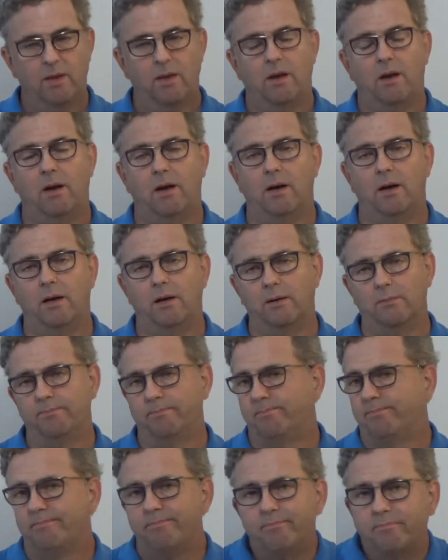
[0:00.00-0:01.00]

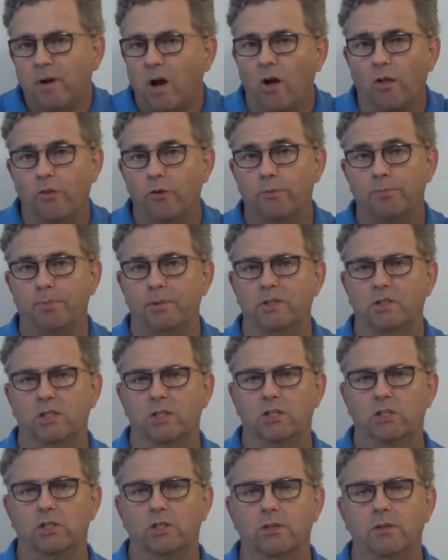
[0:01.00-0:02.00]
other
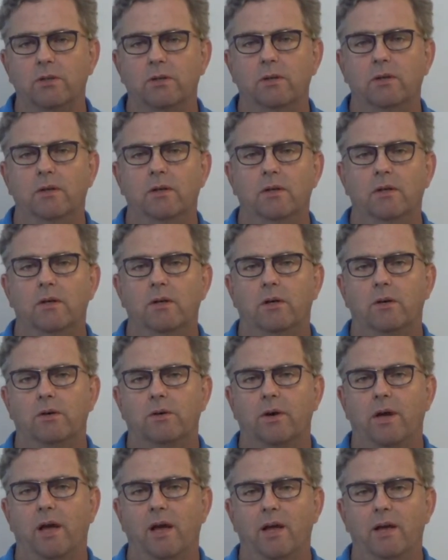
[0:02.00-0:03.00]
position,
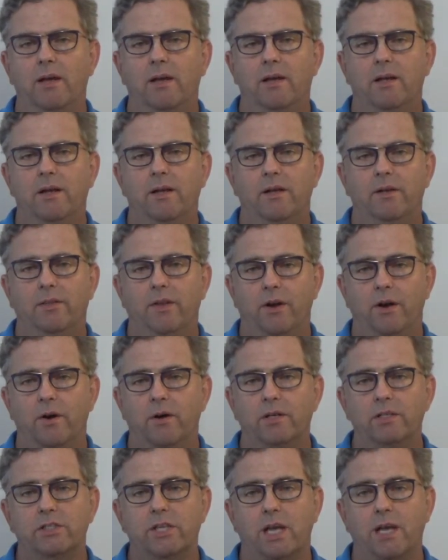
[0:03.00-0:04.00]
okay, there
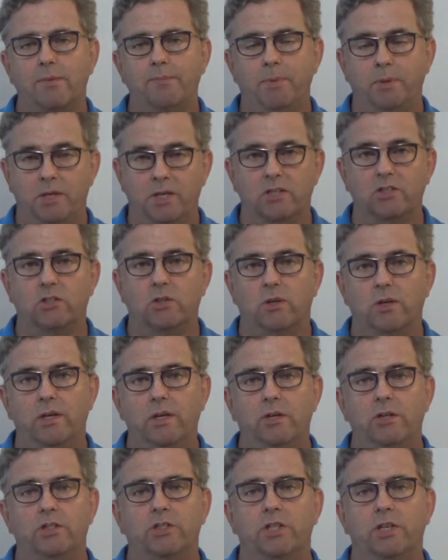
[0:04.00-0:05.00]
is a potential
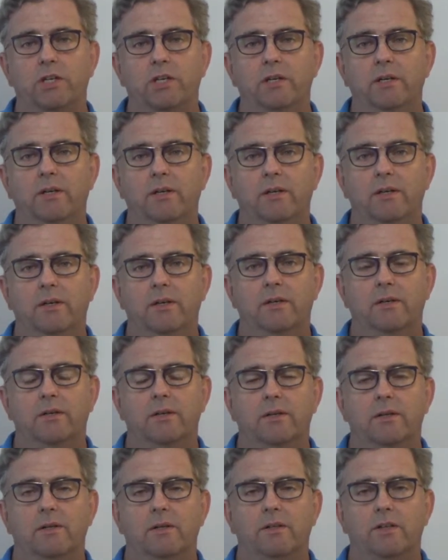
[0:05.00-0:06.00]
energy.
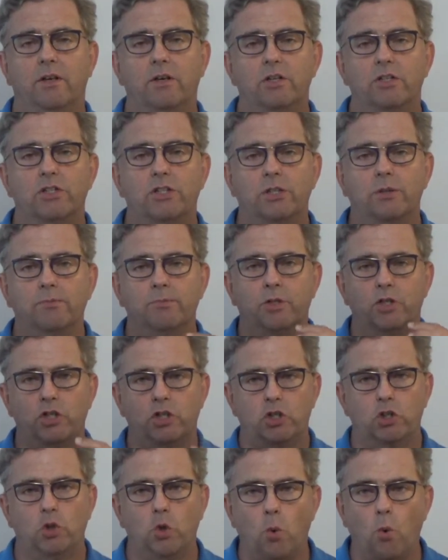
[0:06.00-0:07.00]
There's some
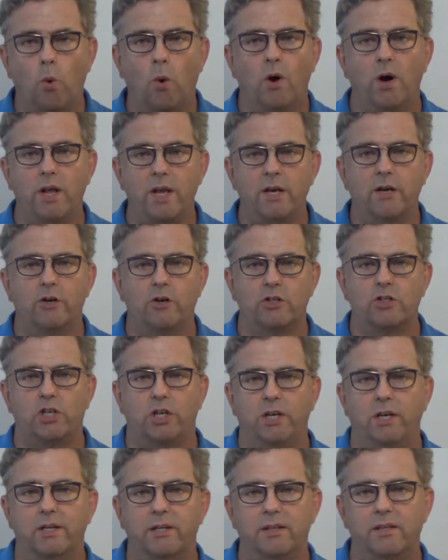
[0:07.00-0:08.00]
stored
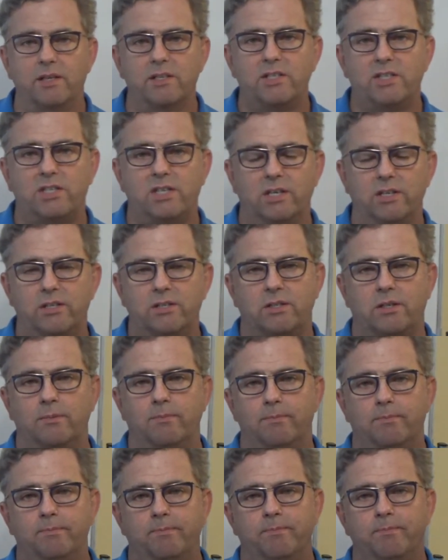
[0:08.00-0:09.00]
energy in this
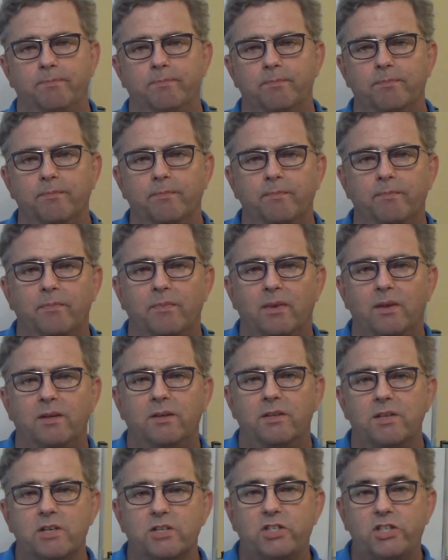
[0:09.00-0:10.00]
system.
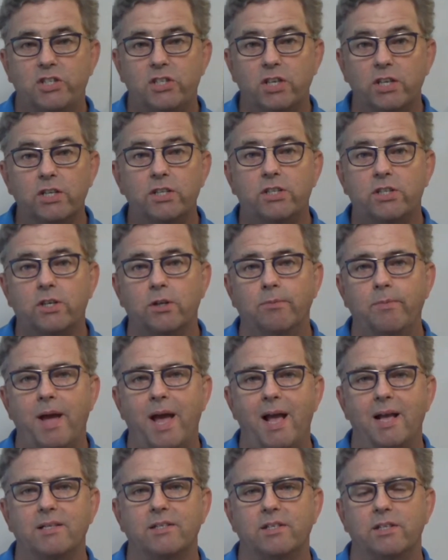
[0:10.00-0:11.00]
This system
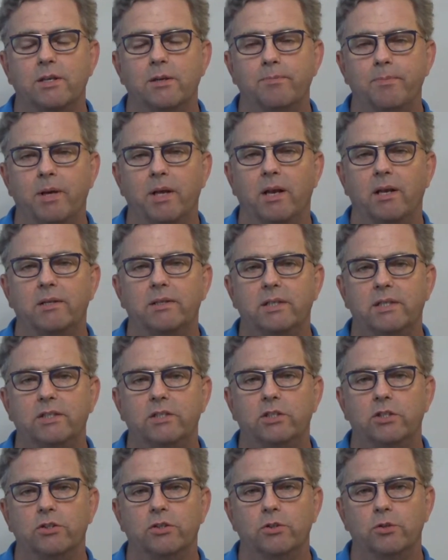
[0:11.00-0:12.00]
has the ability
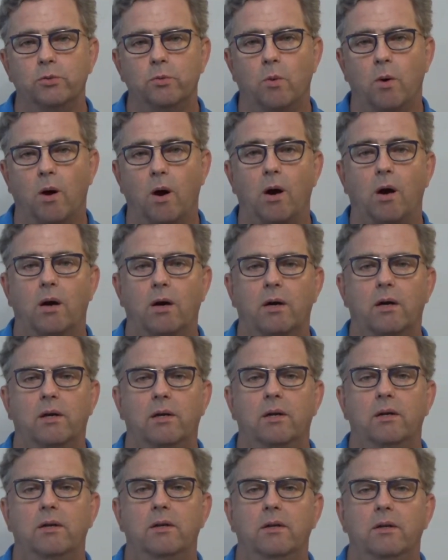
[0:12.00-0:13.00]
to do work,
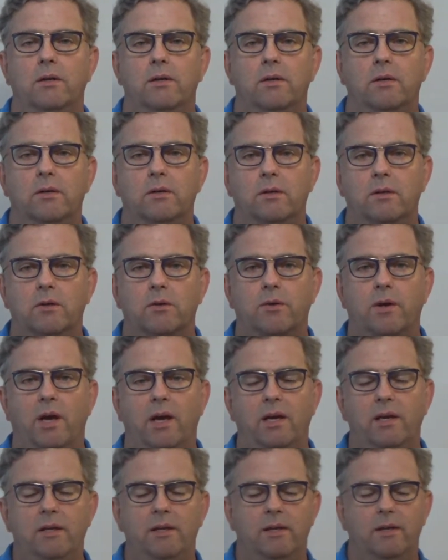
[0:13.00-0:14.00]

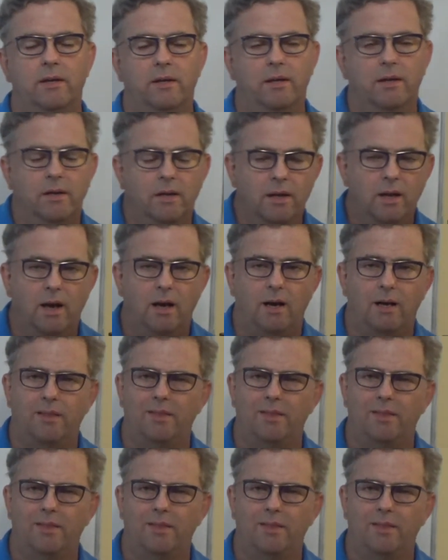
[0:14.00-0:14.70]
okay? I